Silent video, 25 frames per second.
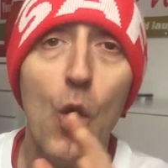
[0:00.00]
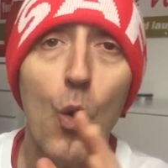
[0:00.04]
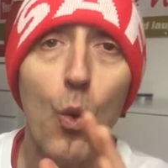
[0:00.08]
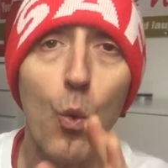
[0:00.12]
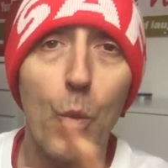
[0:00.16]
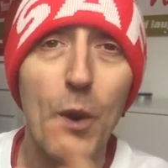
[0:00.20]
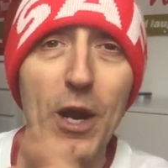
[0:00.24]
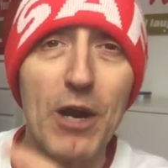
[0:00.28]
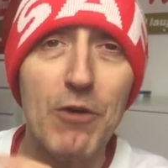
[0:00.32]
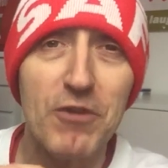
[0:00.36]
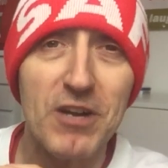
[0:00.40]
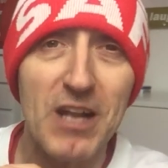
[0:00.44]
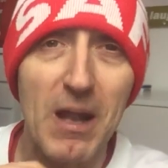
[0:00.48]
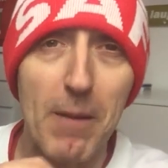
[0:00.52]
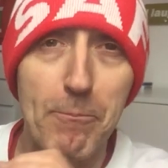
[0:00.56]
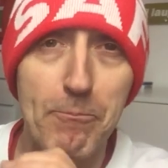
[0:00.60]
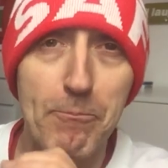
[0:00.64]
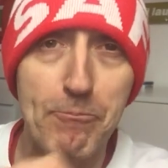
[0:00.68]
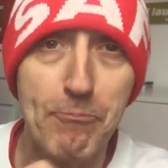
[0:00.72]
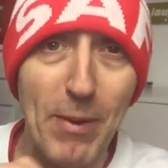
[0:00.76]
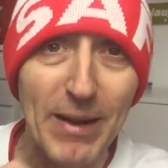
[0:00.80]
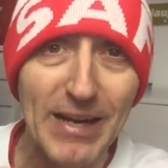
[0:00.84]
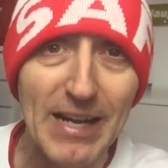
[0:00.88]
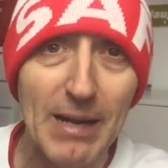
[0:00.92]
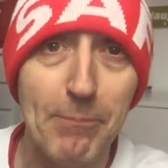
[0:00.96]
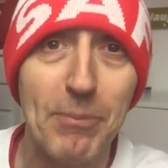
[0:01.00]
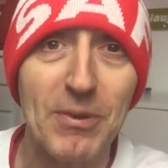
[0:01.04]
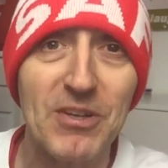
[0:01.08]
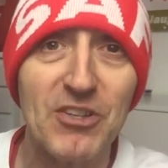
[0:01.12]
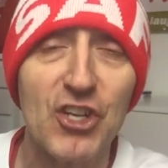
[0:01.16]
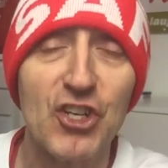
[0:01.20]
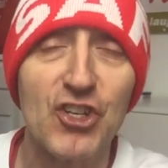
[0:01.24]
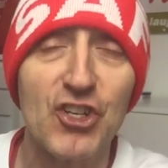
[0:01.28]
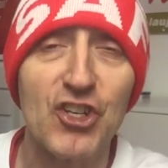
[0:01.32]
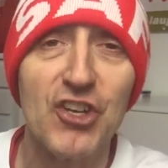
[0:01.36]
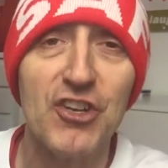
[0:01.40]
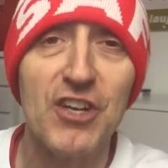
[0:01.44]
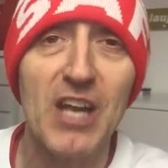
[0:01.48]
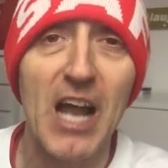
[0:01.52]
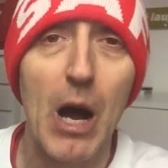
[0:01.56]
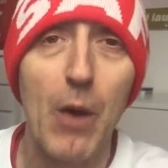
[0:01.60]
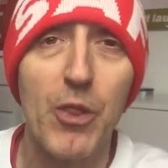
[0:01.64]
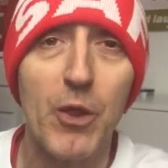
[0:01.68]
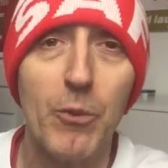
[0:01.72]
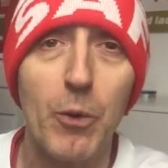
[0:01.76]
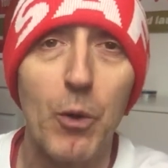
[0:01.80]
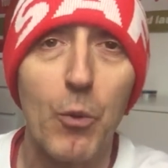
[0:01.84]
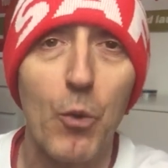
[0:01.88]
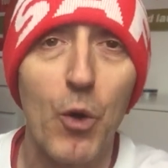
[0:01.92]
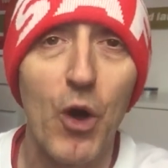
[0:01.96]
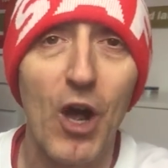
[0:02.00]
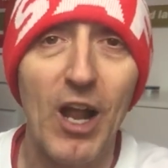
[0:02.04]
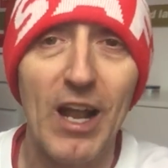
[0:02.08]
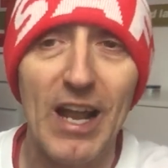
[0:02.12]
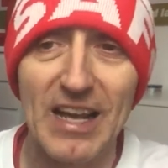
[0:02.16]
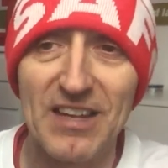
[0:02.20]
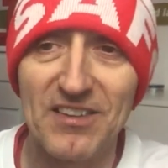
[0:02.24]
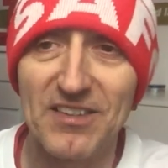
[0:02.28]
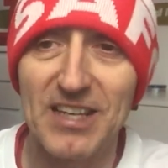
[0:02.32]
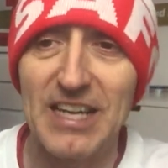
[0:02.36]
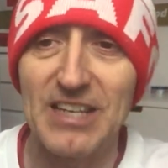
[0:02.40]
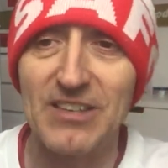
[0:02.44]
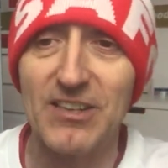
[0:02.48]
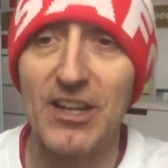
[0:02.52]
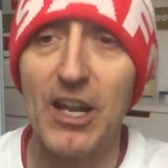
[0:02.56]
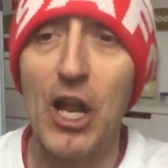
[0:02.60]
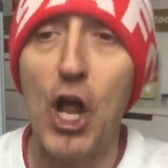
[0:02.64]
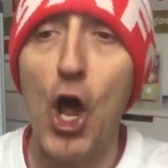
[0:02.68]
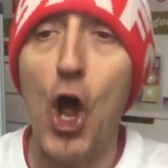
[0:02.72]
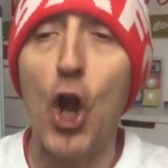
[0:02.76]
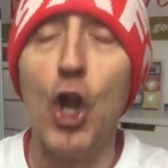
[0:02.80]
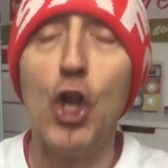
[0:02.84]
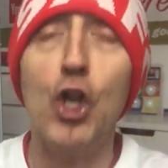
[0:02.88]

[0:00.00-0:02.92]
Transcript: we're in a better position now than we were last season.